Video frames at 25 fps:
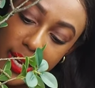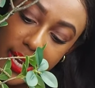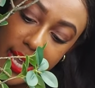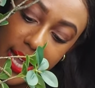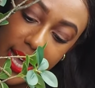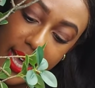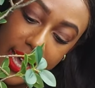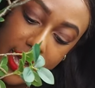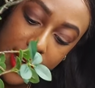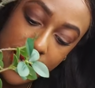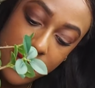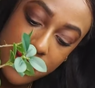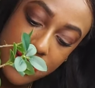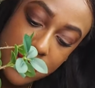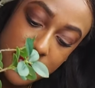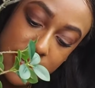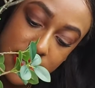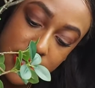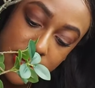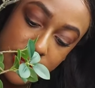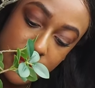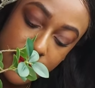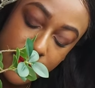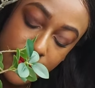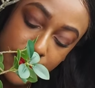it
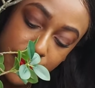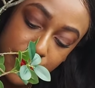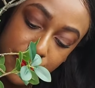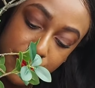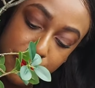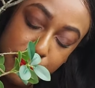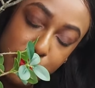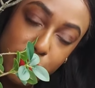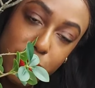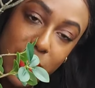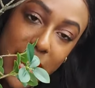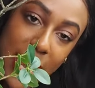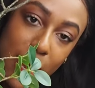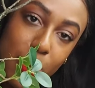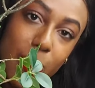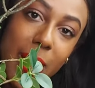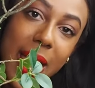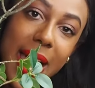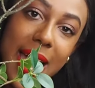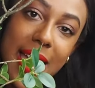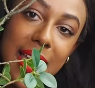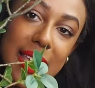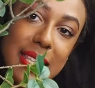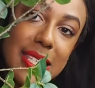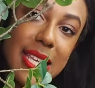has brown
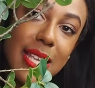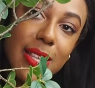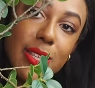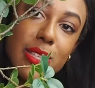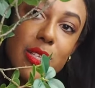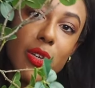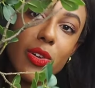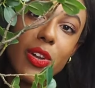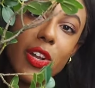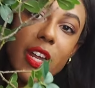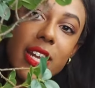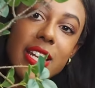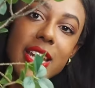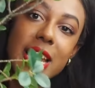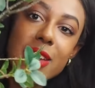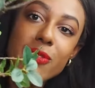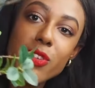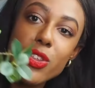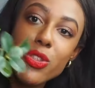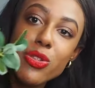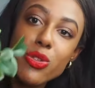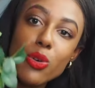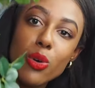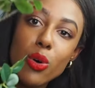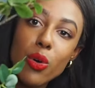accents on. I never
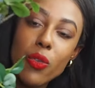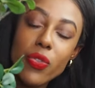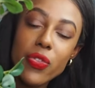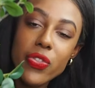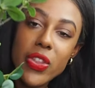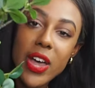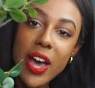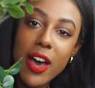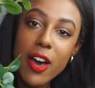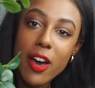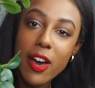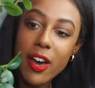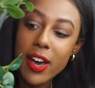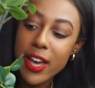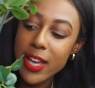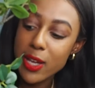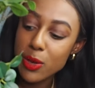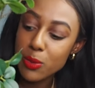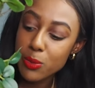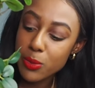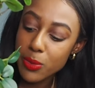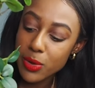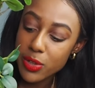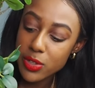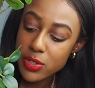thought that I
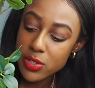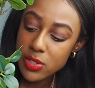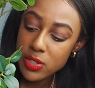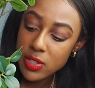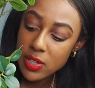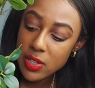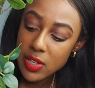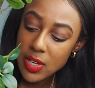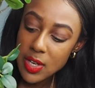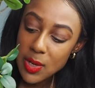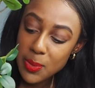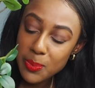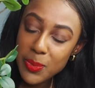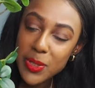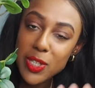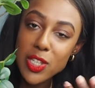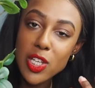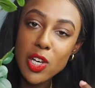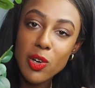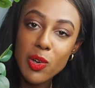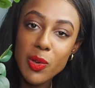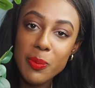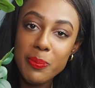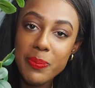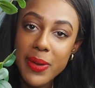would be
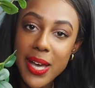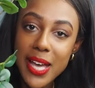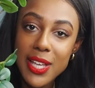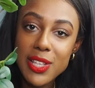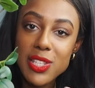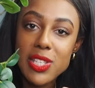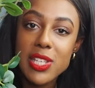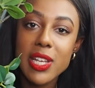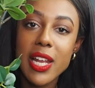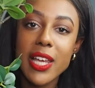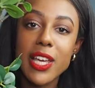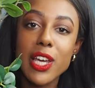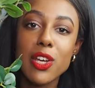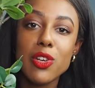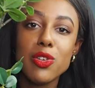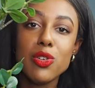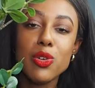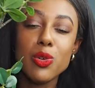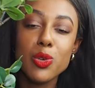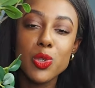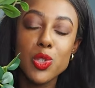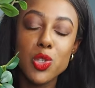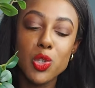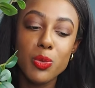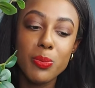going back to like a
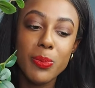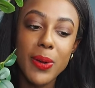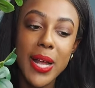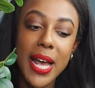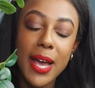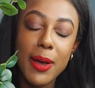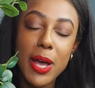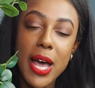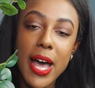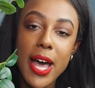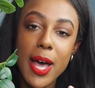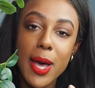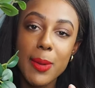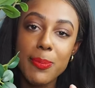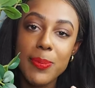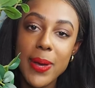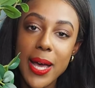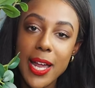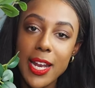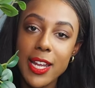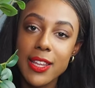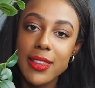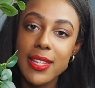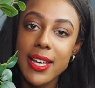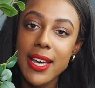neutral
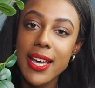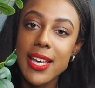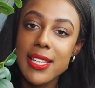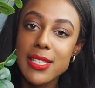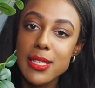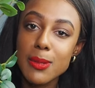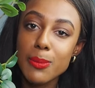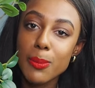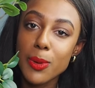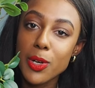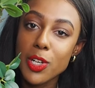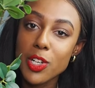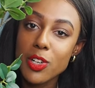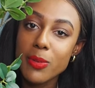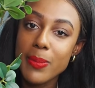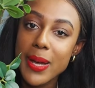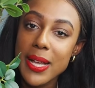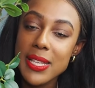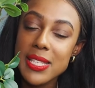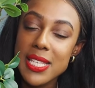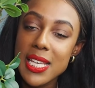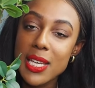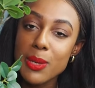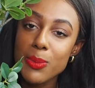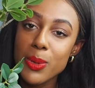palette that isn't
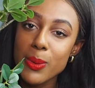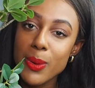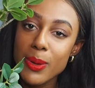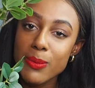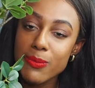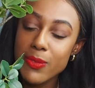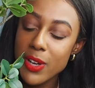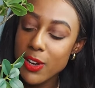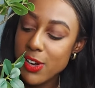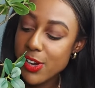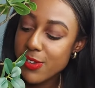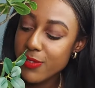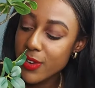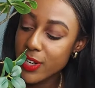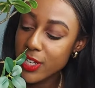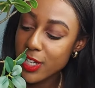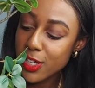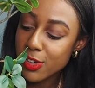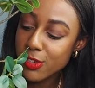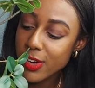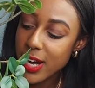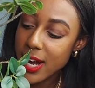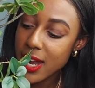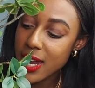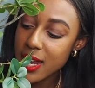monochromatic. We went very, very
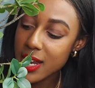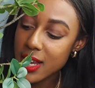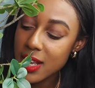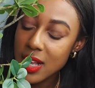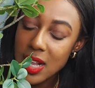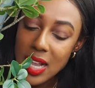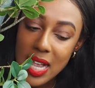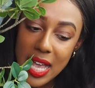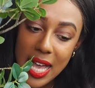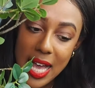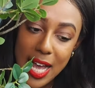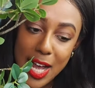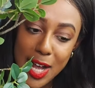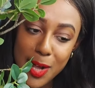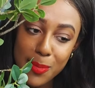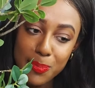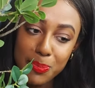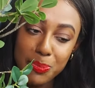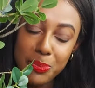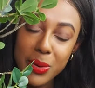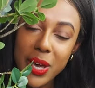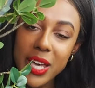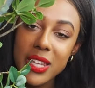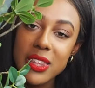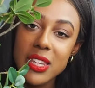grey,
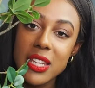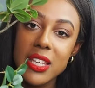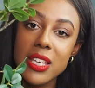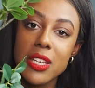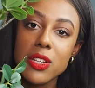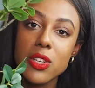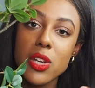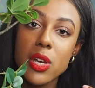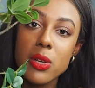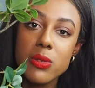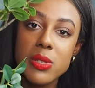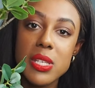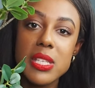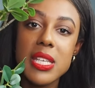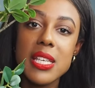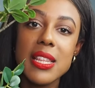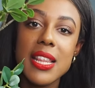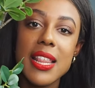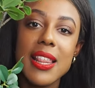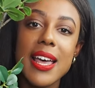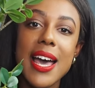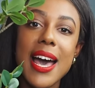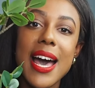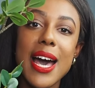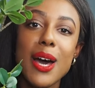but I think noticing that
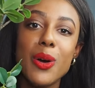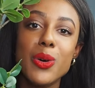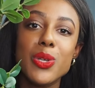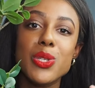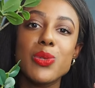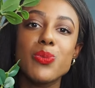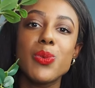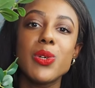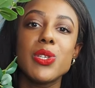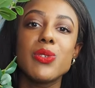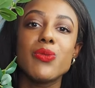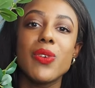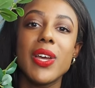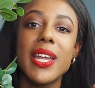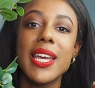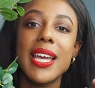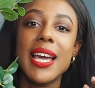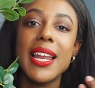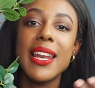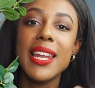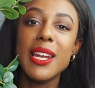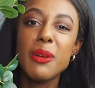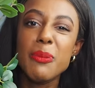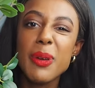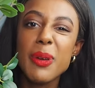the house was feeling a little